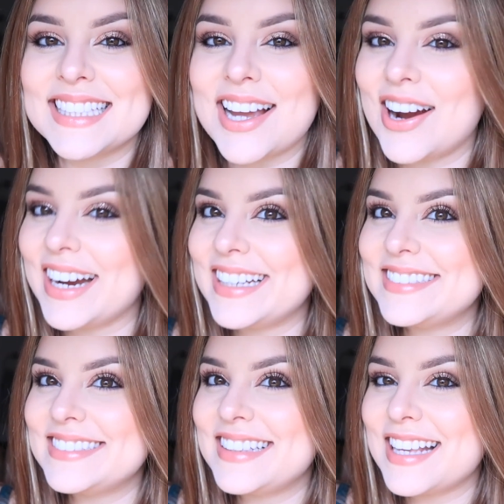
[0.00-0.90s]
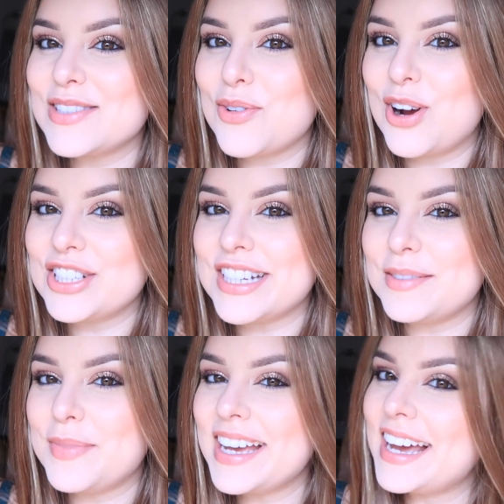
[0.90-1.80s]
All right, thanks for watching.
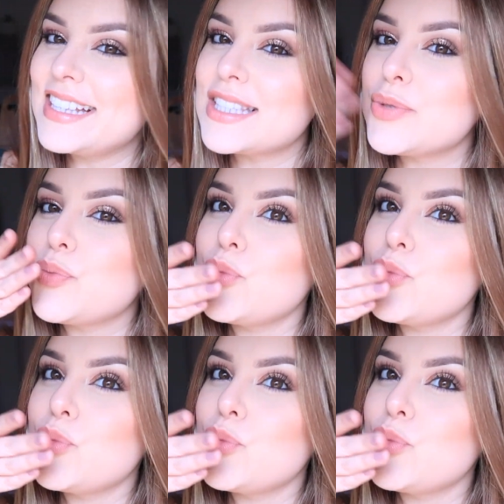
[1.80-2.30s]
Bye guys.